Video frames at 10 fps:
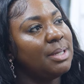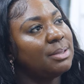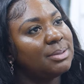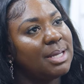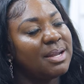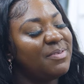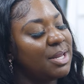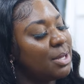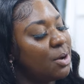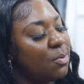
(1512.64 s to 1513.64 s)
that beat in the
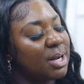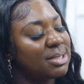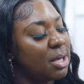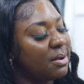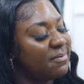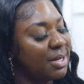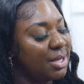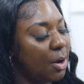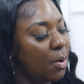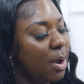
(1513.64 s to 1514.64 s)
video. When I saw the
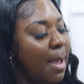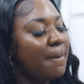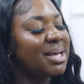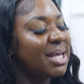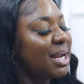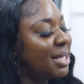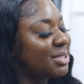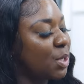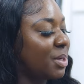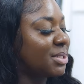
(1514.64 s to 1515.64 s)
video, because I done
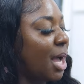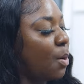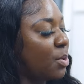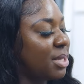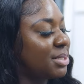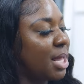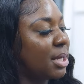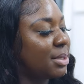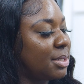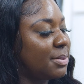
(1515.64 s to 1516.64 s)
did so much time when niggas
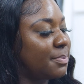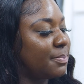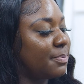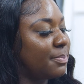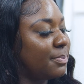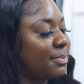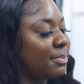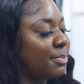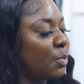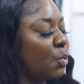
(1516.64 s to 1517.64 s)
locked up,
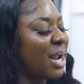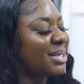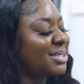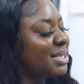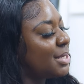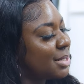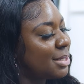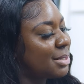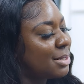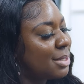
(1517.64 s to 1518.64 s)
when I seen
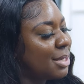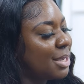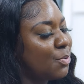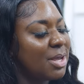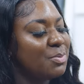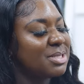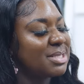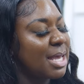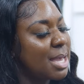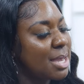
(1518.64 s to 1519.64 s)
it and what he
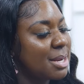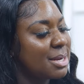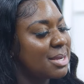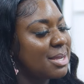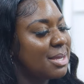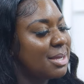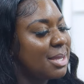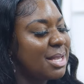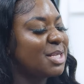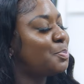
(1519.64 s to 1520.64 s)
was saying,
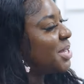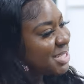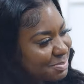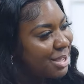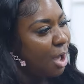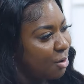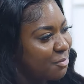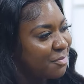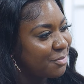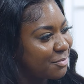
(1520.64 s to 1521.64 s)
it just pissed me
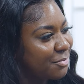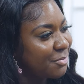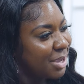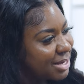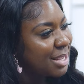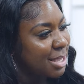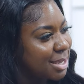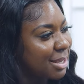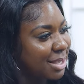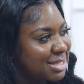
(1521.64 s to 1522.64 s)
off. It
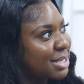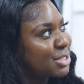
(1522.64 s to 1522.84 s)
did.